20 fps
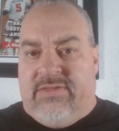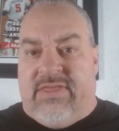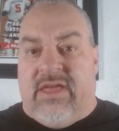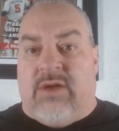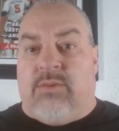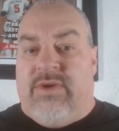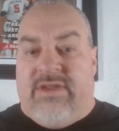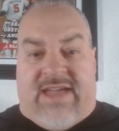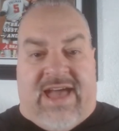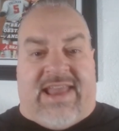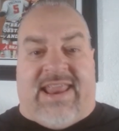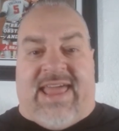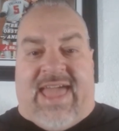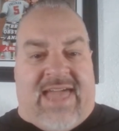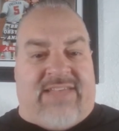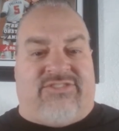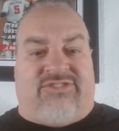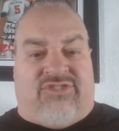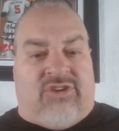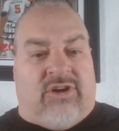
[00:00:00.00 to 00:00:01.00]
then we got to
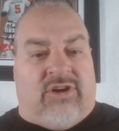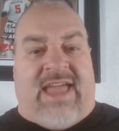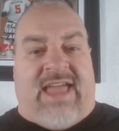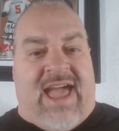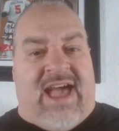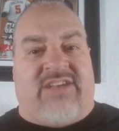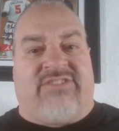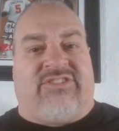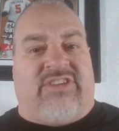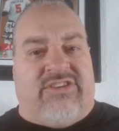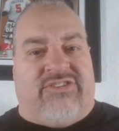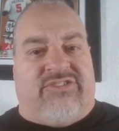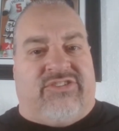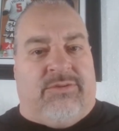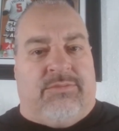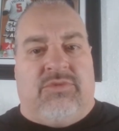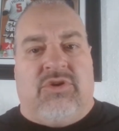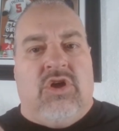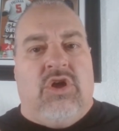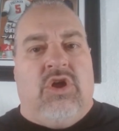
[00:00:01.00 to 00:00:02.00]
start asking
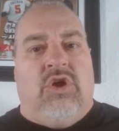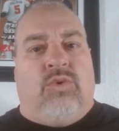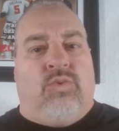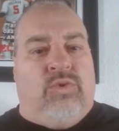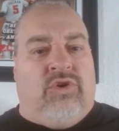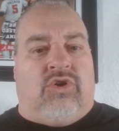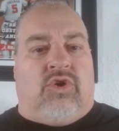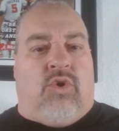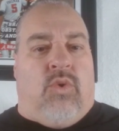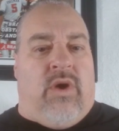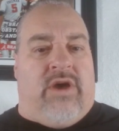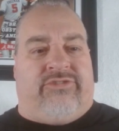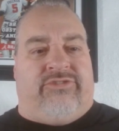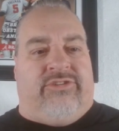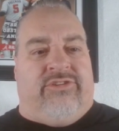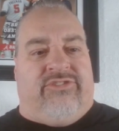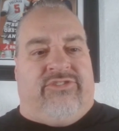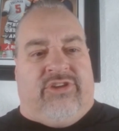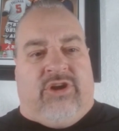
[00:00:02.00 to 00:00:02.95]
some real questions.